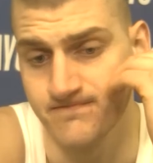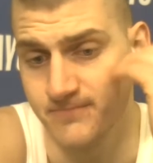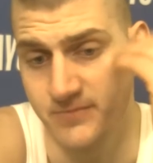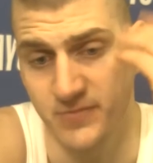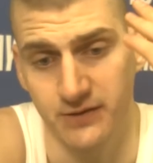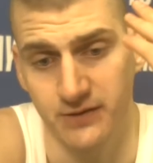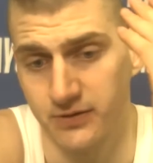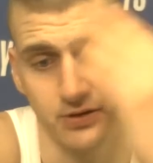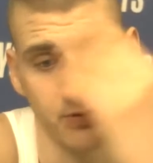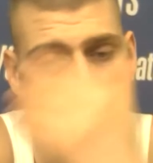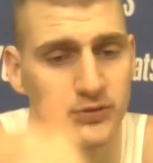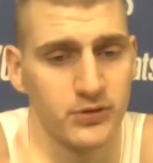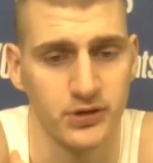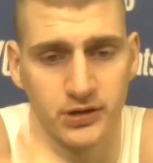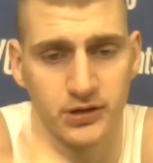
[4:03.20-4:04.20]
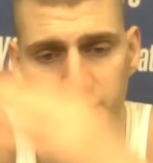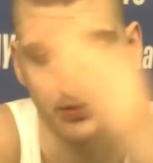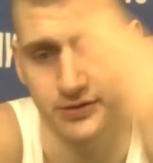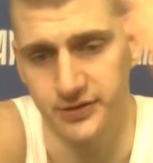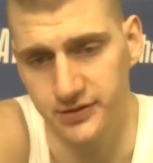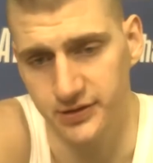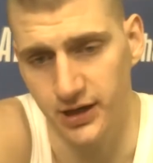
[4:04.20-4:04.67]
even if you're a
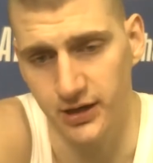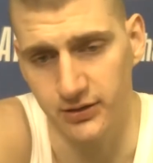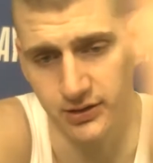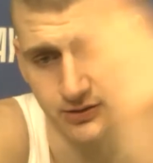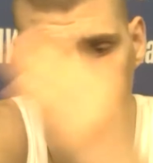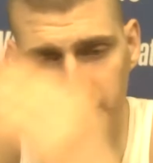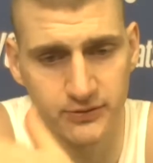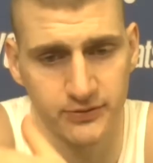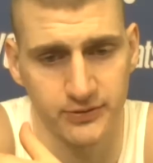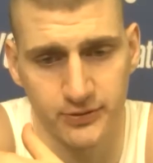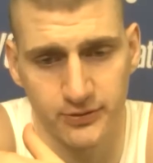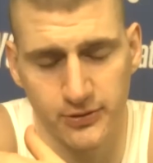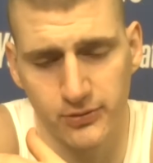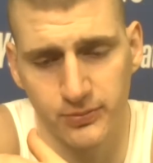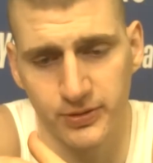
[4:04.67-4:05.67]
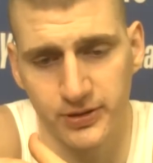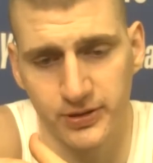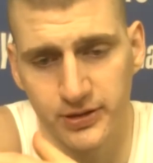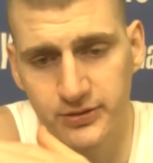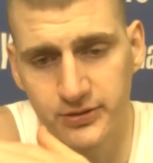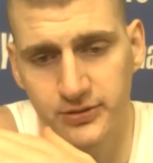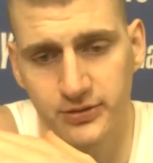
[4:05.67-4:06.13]
star, even if you're a role
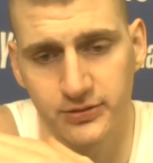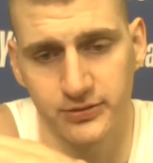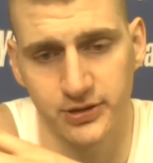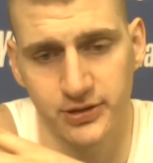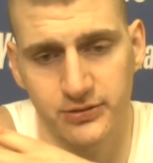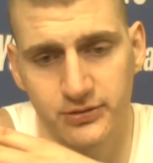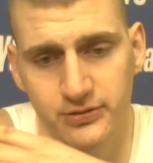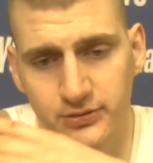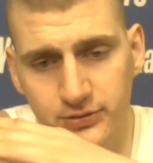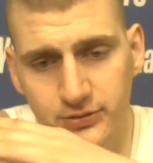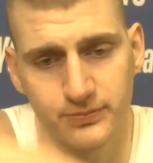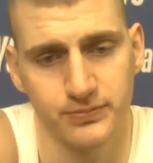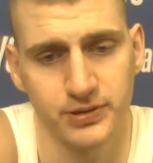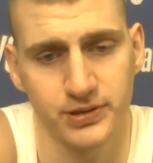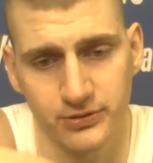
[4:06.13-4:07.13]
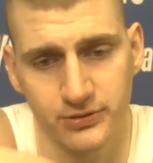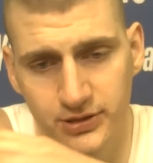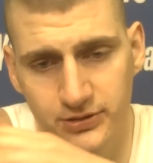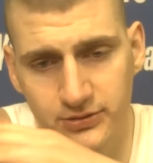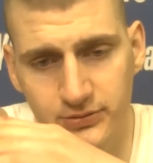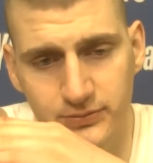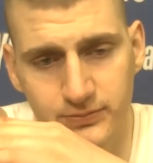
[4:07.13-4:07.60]
player, you know, you need to
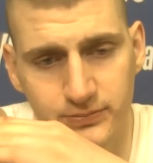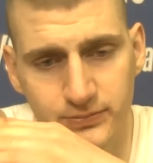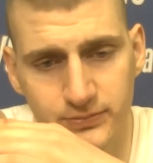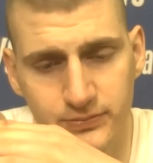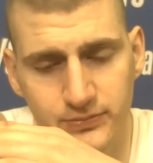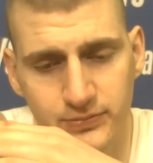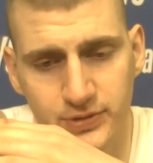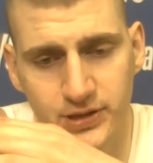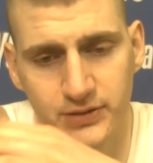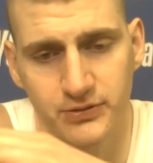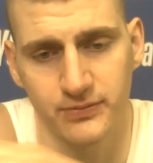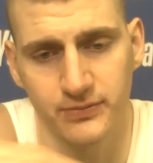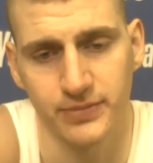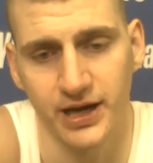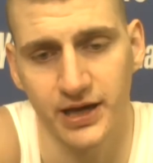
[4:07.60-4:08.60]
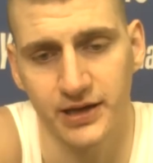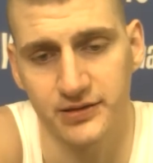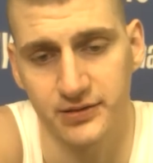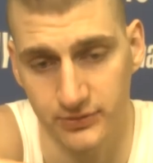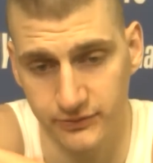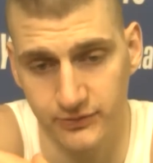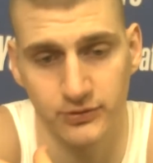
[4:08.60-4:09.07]
give your
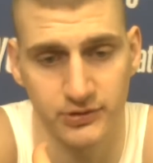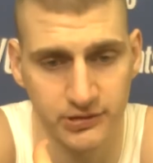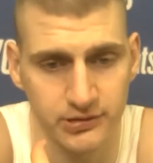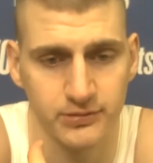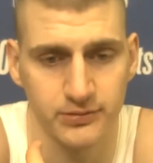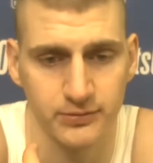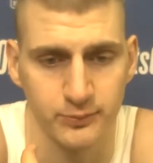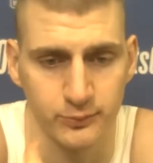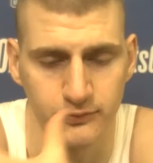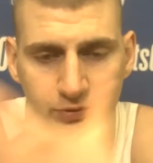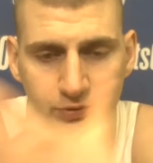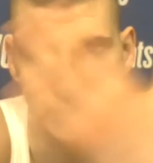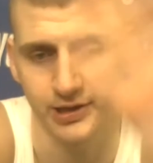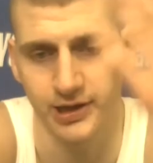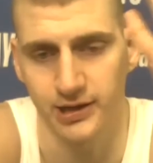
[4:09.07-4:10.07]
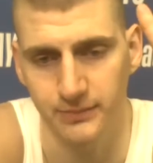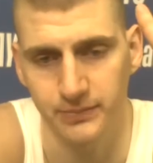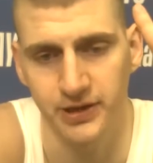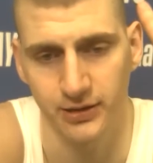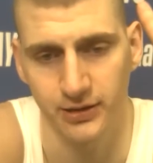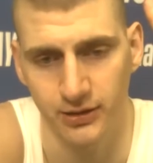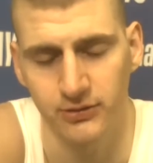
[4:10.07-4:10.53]
best. Of course, you're getting
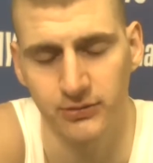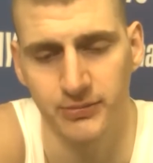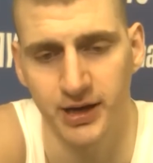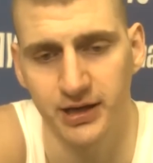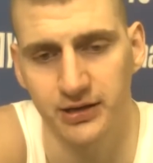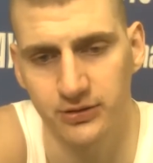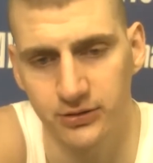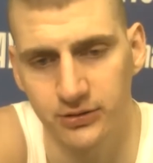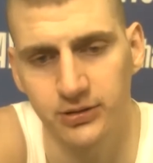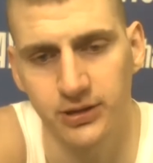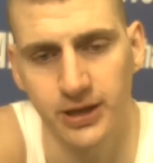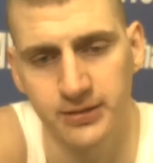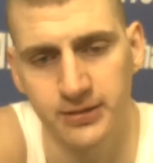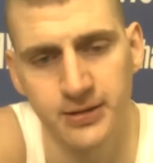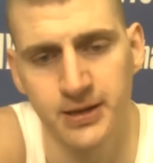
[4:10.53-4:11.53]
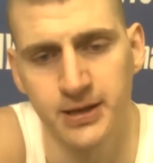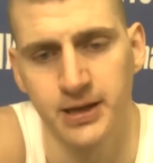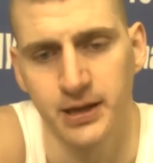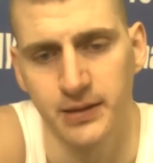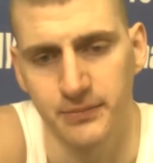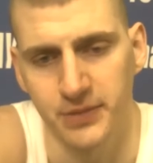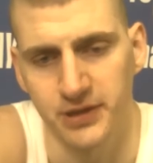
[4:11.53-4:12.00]
paid a lot of money to do that.
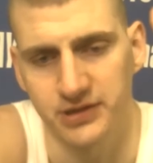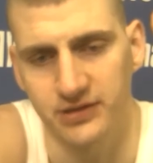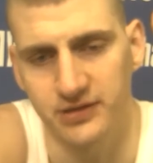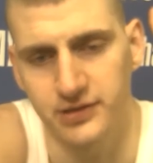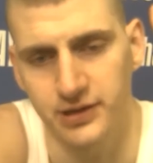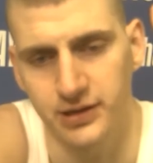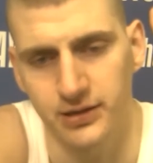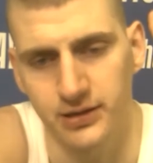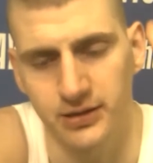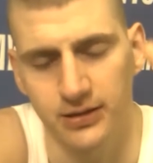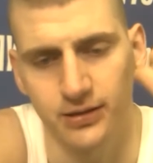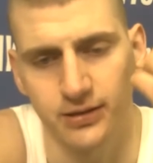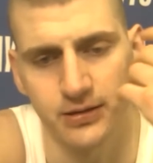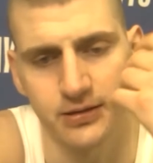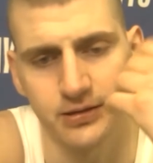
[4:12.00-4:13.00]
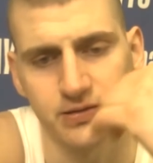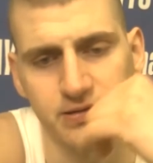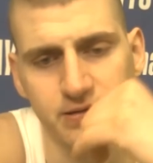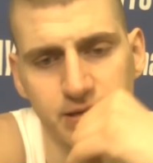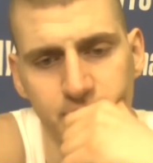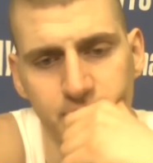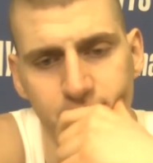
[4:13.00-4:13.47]
But it's still, I
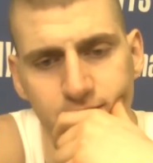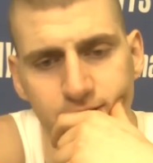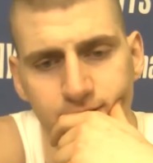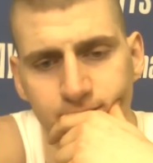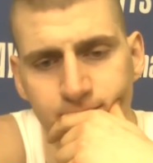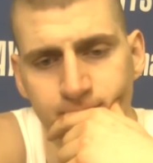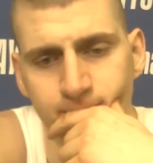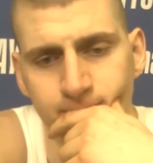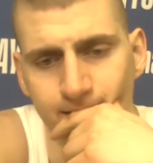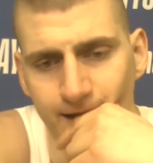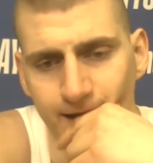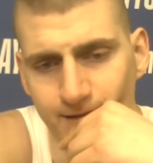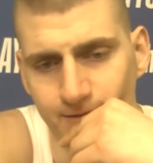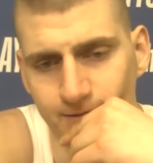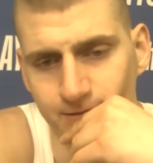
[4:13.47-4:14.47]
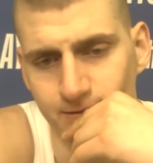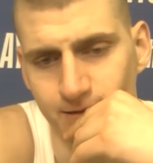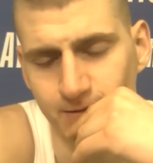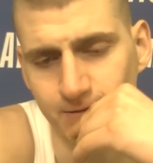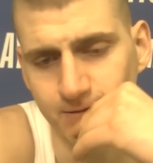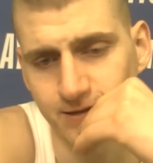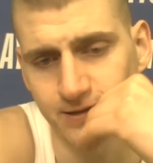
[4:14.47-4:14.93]

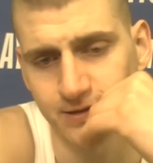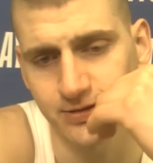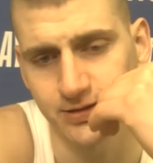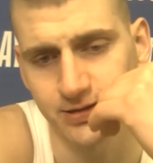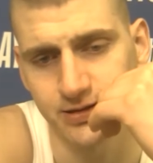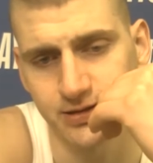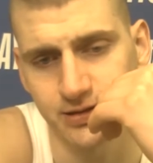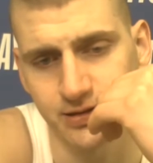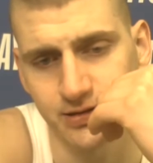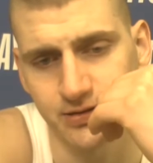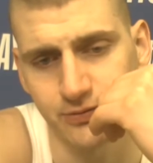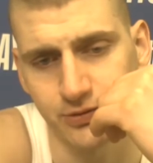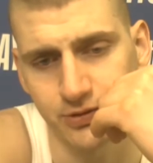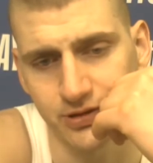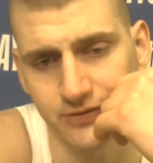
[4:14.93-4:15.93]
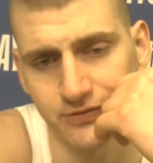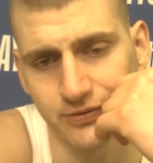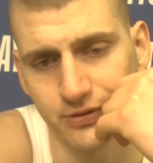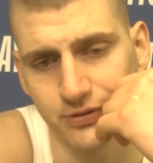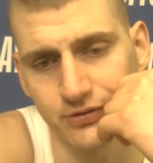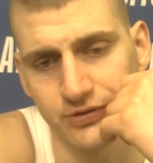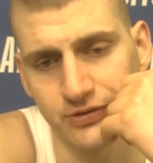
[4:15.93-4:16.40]
don't think so. It's worth if
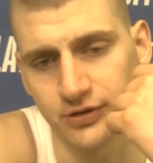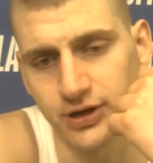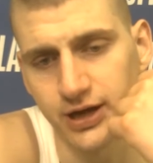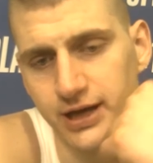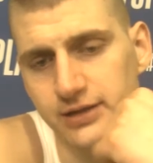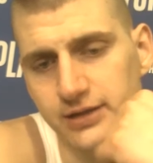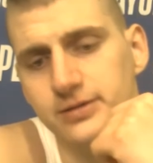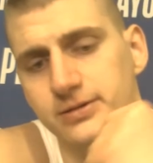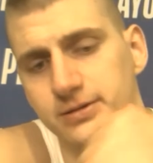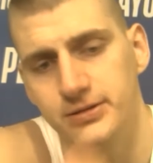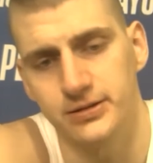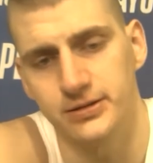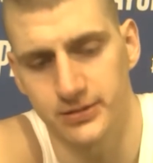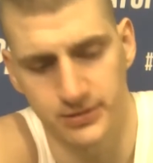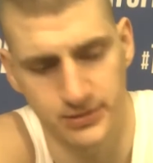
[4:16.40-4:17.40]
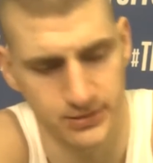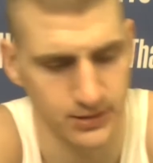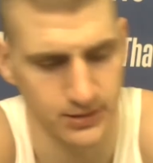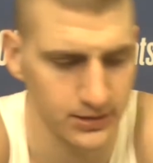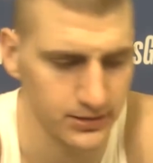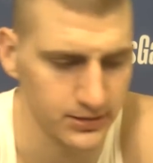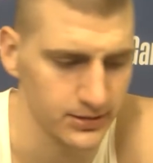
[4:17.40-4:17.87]
you lose your head
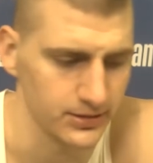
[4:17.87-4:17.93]
and